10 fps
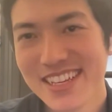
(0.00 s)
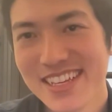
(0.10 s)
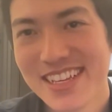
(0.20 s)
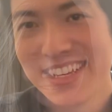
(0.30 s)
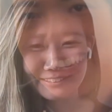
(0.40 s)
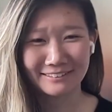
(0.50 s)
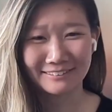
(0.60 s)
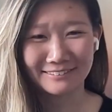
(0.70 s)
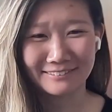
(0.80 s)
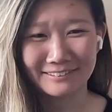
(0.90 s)
Hand it over to
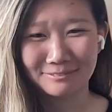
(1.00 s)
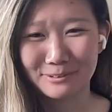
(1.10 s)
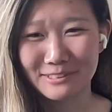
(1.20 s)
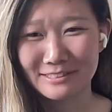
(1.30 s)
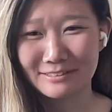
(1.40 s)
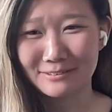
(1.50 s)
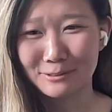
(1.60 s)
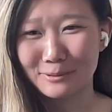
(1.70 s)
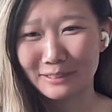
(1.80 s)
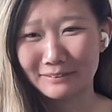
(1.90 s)
you, and we'll just do a
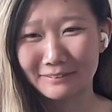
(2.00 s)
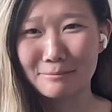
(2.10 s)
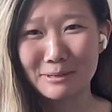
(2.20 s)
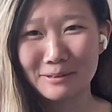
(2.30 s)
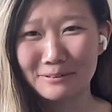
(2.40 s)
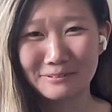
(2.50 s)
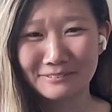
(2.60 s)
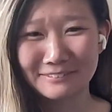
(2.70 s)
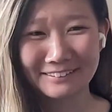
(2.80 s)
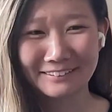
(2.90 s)
quick
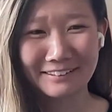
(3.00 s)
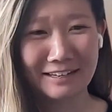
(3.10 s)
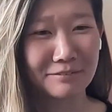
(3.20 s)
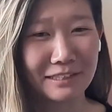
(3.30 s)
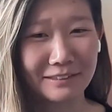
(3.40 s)
demo of